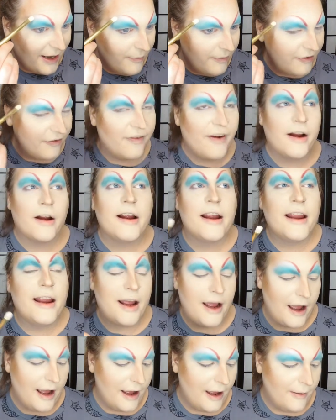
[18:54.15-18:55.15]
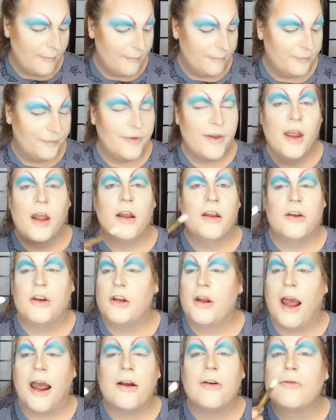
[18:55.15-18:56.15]
It was very, I
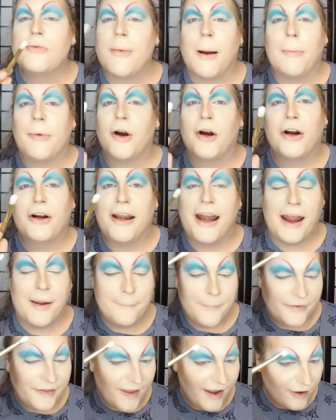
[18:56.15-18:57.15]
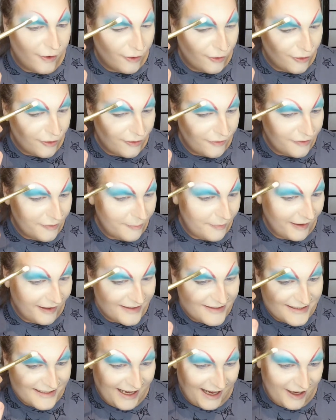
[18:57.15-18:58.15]
don't remember her name, but that girl from, like,
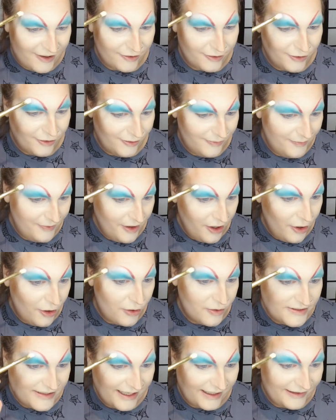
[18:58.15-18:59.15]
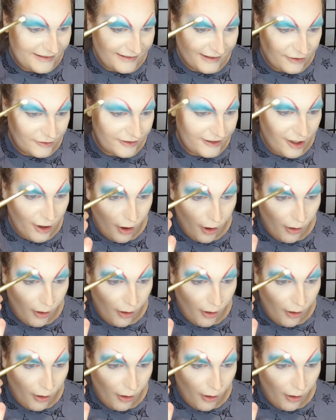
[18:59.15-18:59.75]
Scandal, who's, like, literally